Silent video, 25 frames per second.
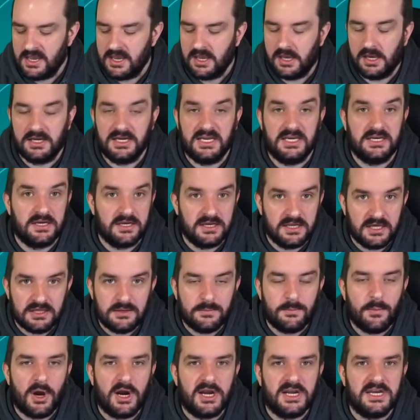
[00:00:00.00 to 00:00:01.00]
I need another
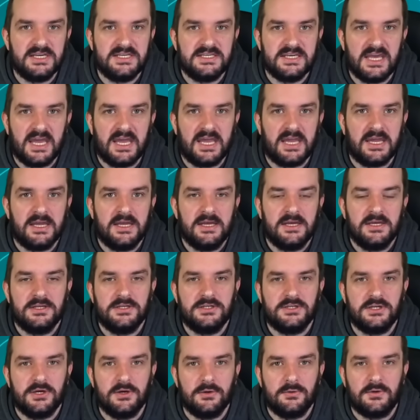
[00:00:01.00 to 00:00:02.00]
-8
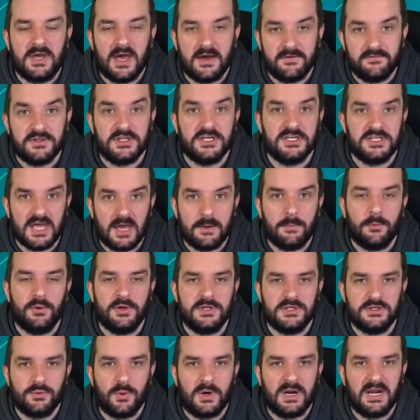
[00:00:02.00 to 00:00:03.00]
to cover the double
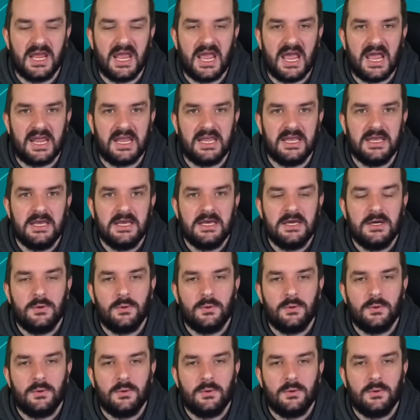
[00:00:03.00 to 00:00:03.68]
in 28,